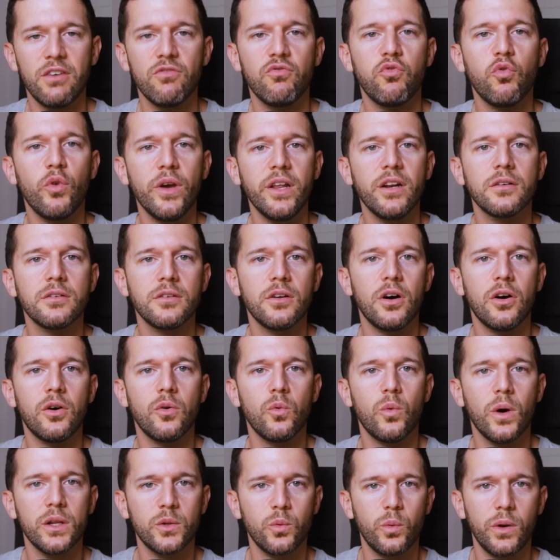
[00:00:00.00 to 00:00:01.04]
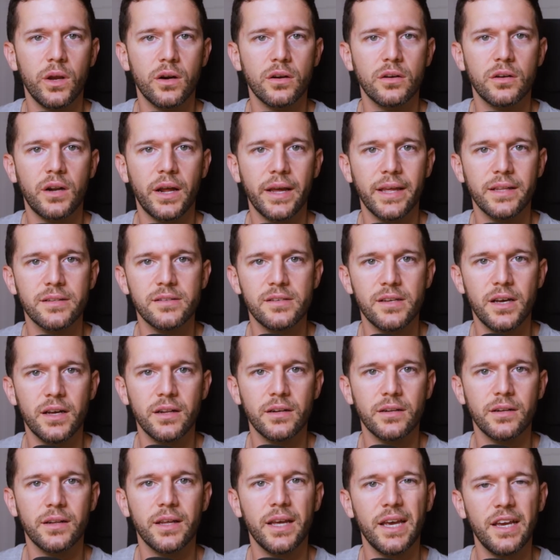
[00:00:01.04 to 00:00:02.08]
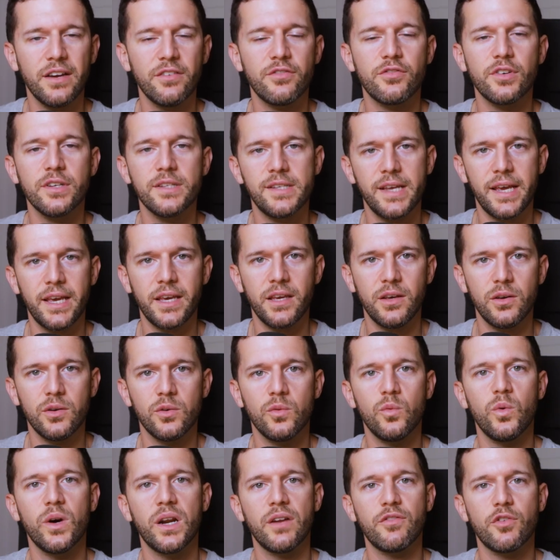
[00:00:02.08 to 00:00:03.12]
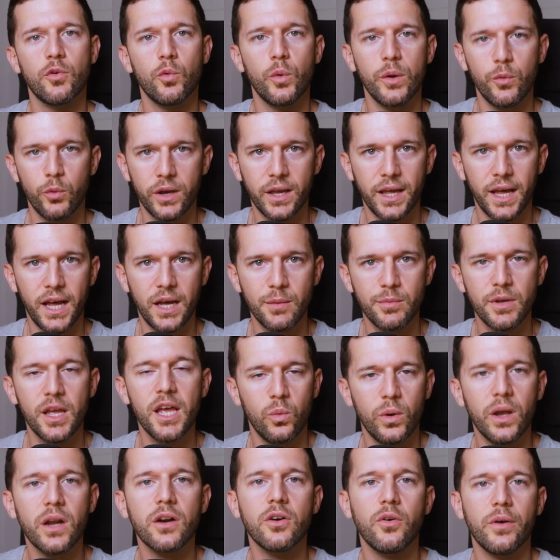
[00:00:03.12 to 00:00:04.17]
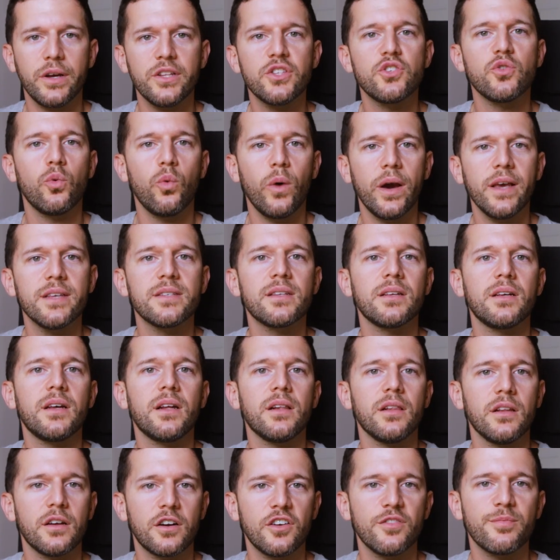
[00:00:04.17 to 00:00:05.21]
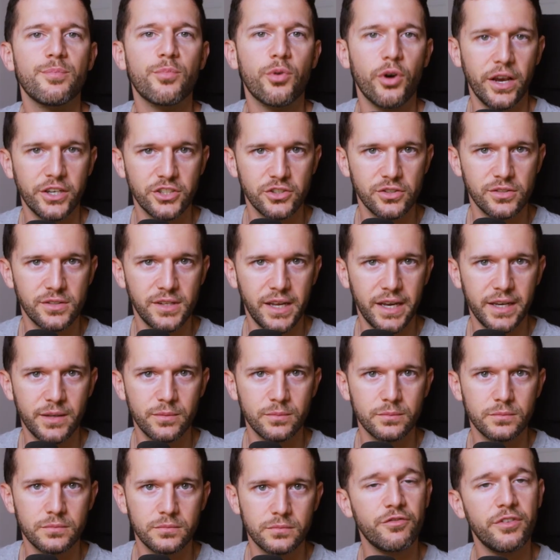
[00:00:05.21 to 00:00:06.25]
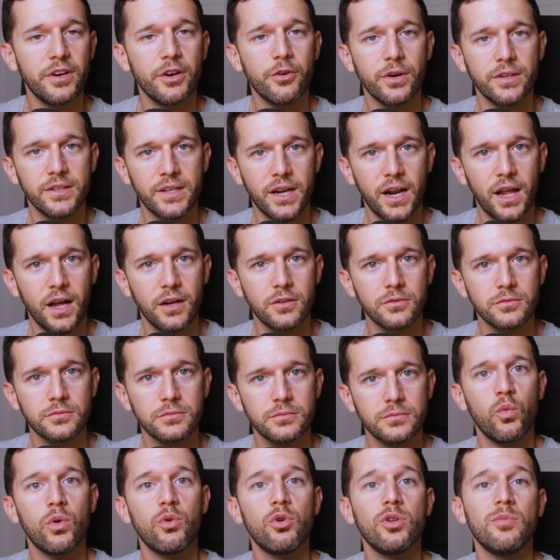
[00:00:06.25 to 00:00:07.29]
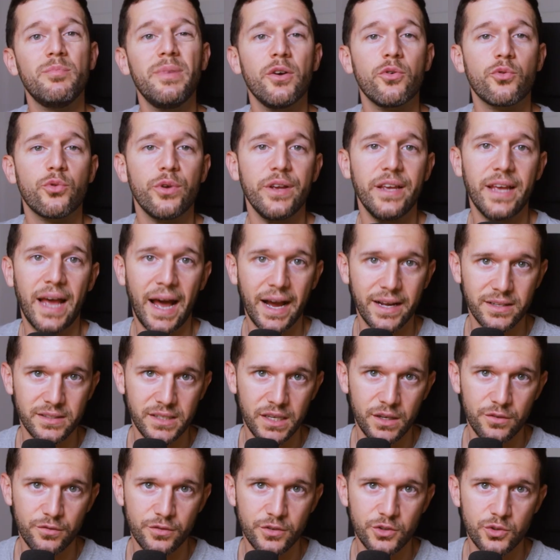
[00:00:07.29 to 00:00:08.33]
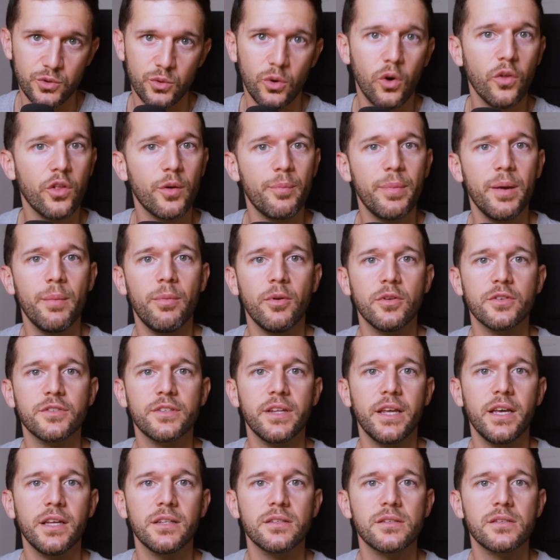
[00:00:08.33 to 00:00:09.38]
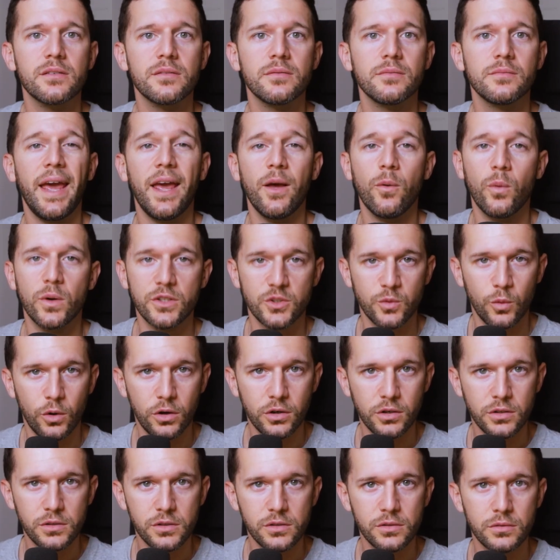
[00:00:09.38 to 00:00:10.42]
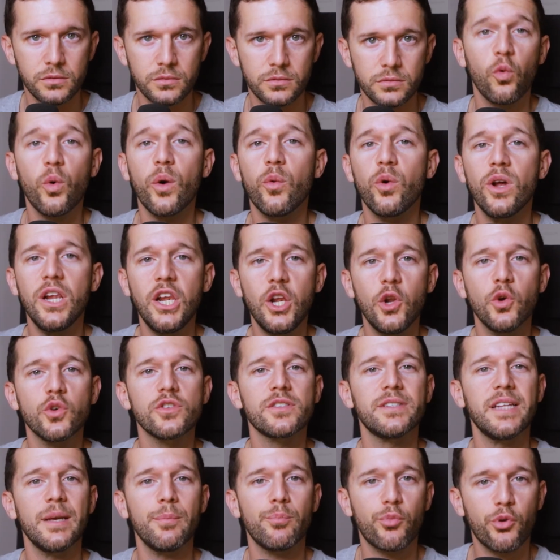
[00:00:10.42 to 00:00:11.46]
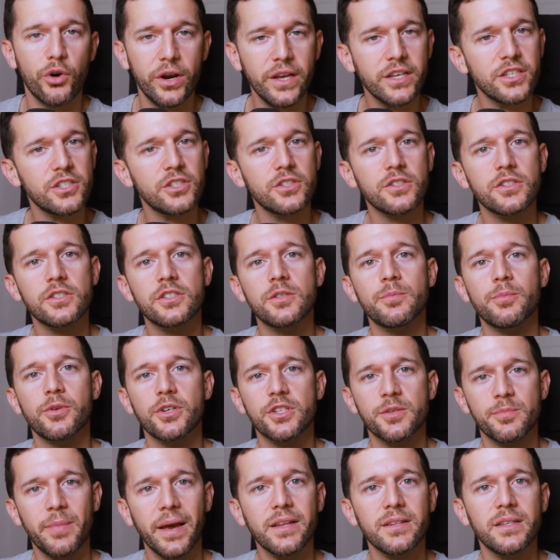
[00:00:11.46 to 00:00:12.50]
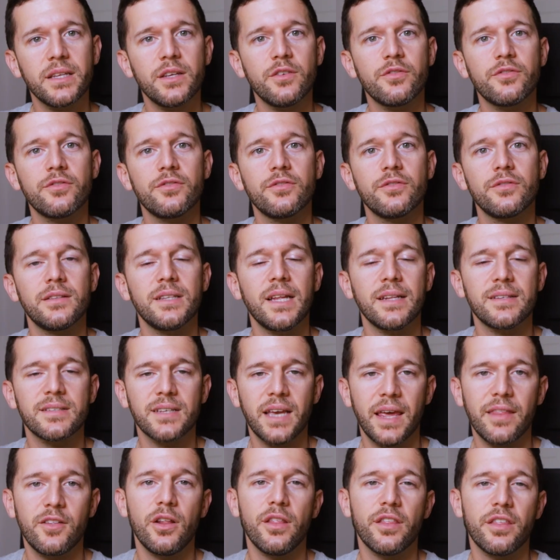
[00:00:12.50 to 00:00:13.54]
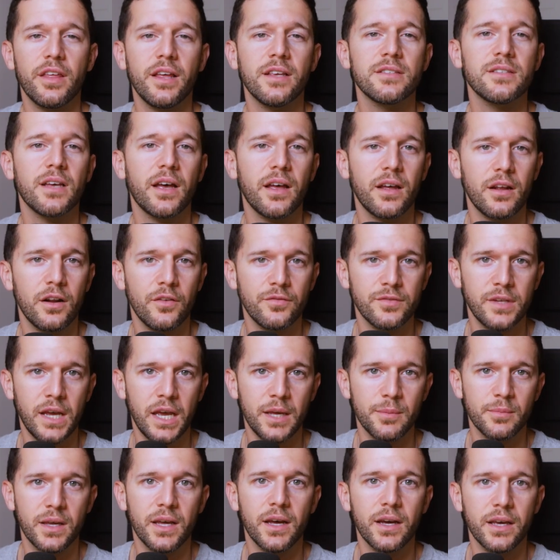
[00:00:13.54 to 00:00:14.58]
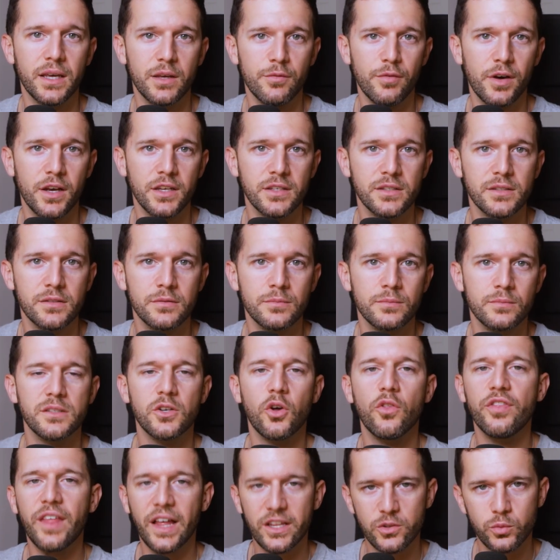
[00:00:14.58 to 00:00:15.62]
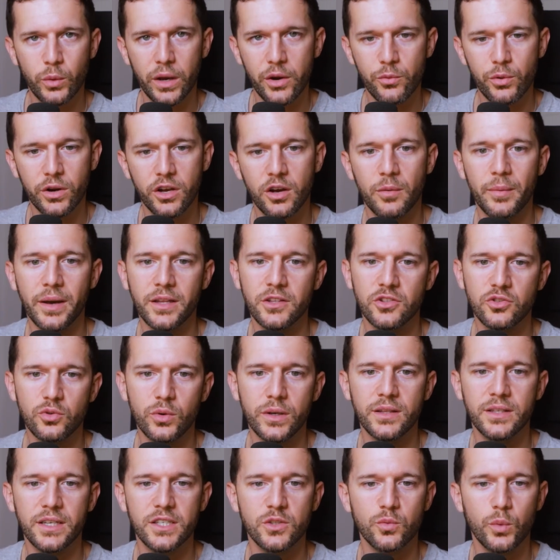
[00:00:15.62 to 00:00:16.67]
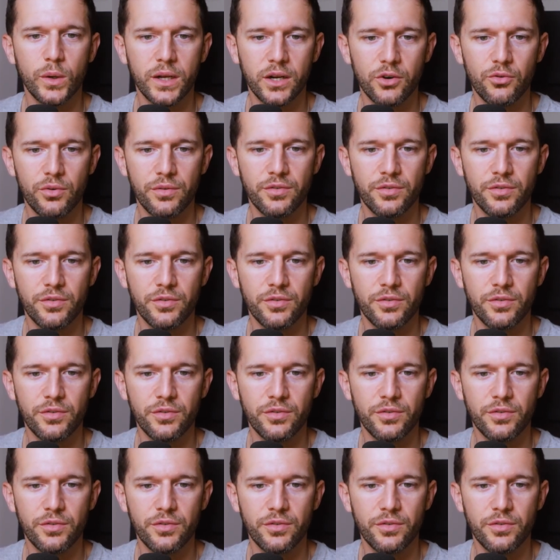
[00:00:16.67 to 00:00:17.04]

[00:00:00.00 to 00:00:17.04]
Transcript: If we don't know what we are gonna get done every day whenever we wake up, we are going to waste a lot of precious time figuring that out. We will be reactive to other people's needs. And what's worse, we will lose the precious perspective that scheduling things ahead of time can give us. So that's why I recommend doing this weekly